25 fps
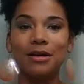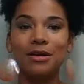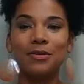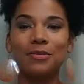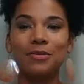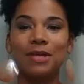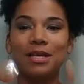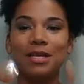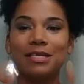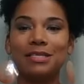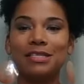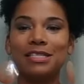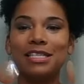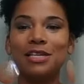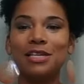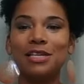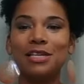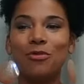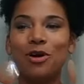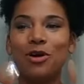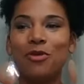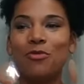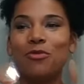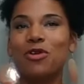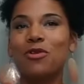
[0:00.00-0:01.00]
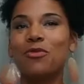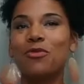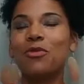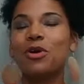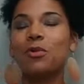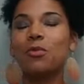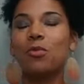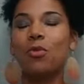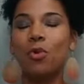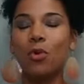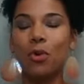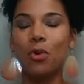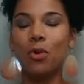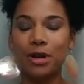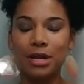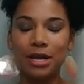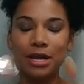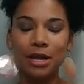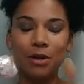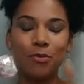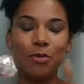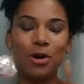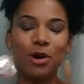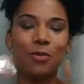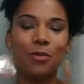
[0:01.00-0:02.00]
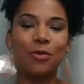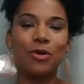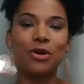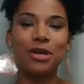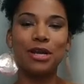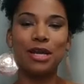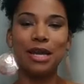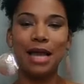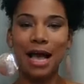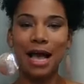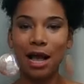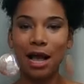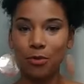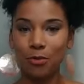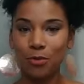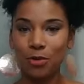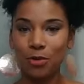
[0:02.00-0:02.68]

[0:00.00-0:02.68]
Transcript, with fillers: They see what we're rewarding, what we're not